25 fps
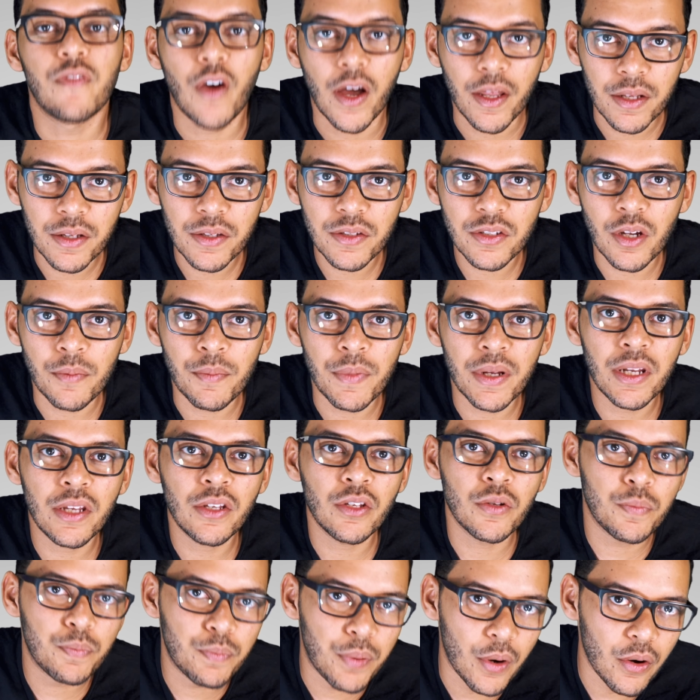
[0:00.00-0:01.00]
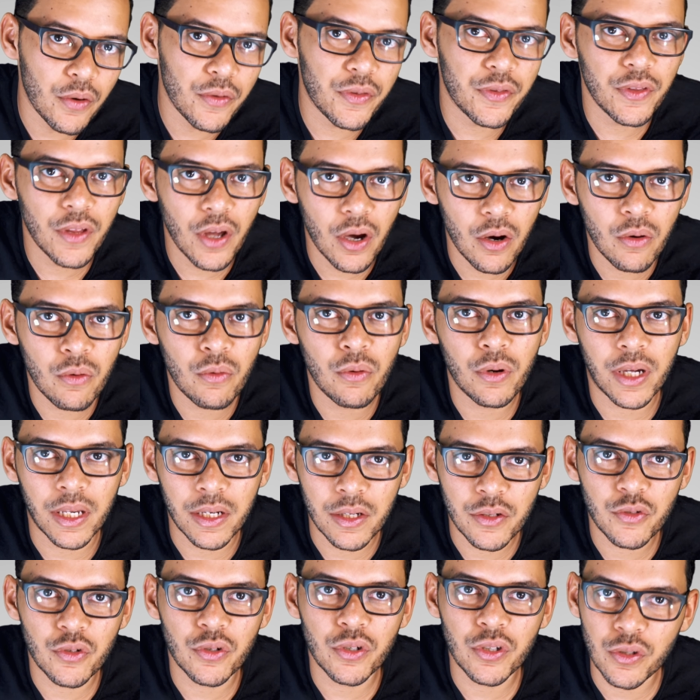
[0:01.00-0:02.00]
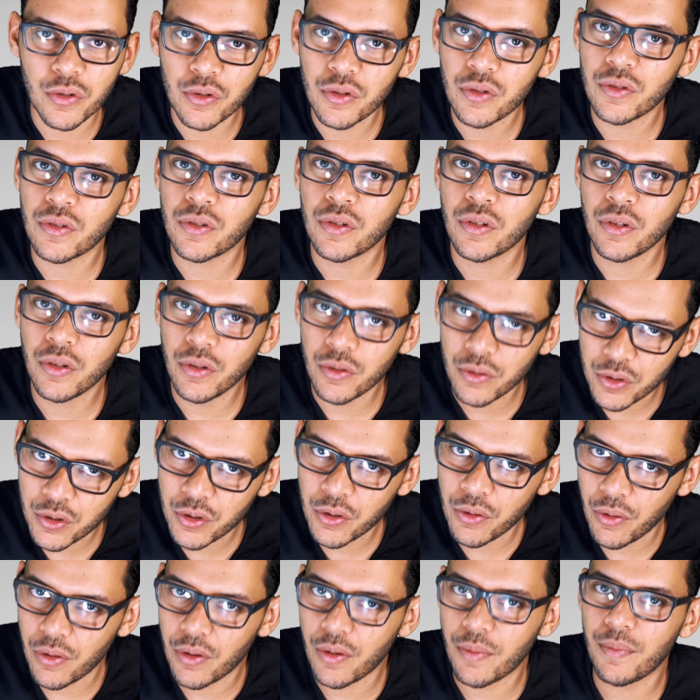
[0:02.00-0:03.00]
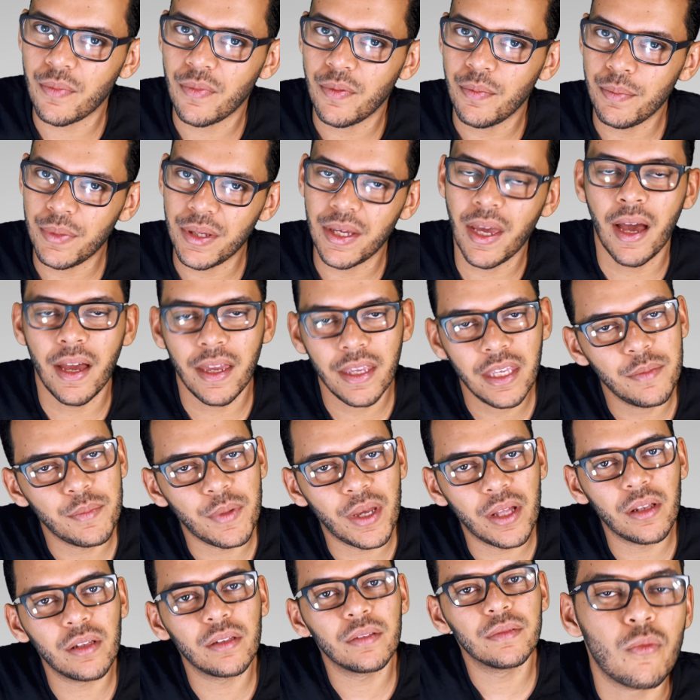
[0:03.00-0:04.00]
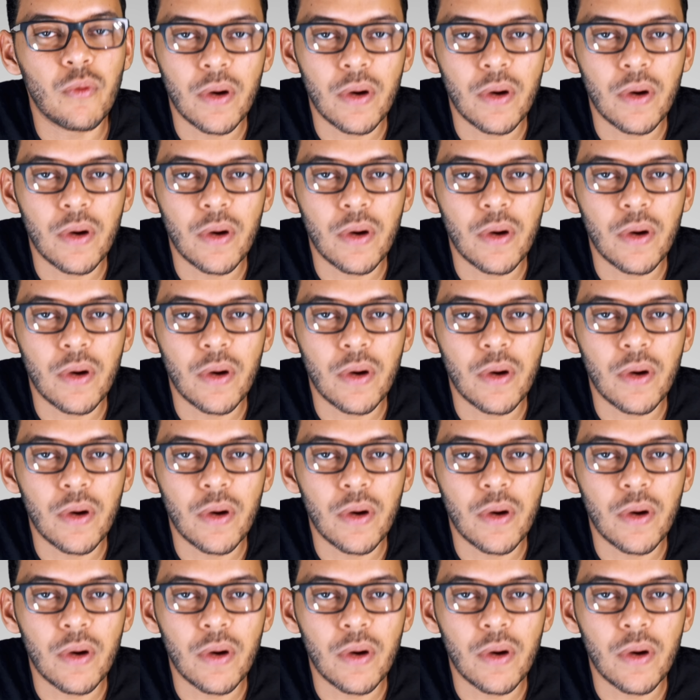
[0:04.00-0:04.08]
finding somebody you both know who can introduce you to them via email.